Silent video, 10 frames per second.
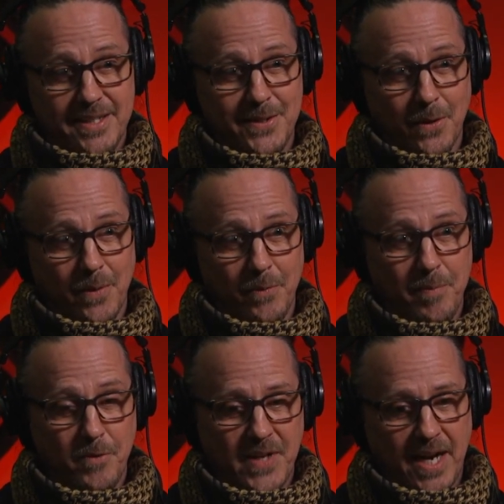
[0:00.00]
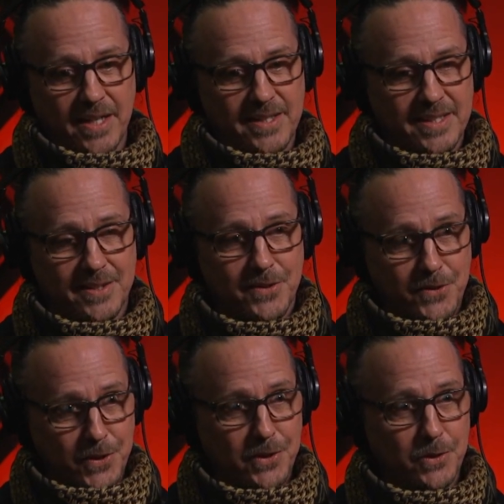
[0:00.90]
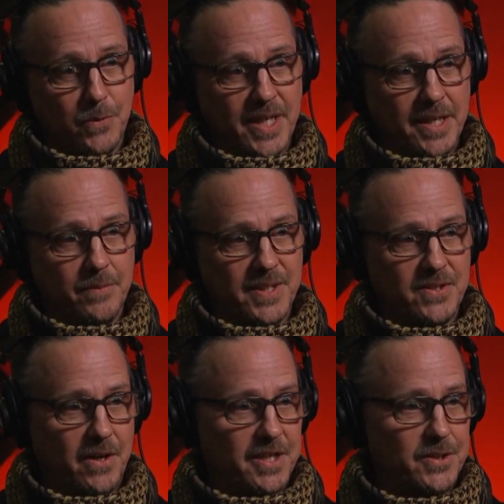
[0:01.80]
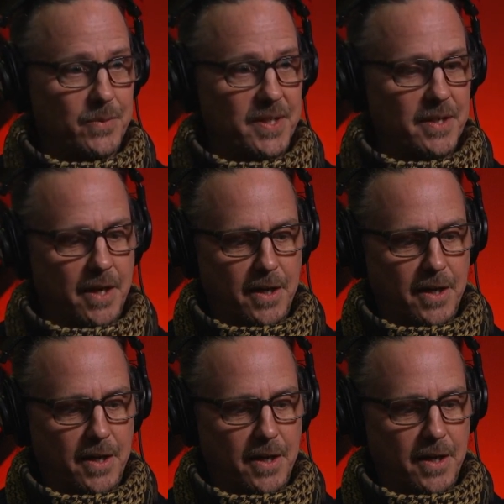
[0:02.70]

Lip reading: So when we moved out of season 2, we started doing,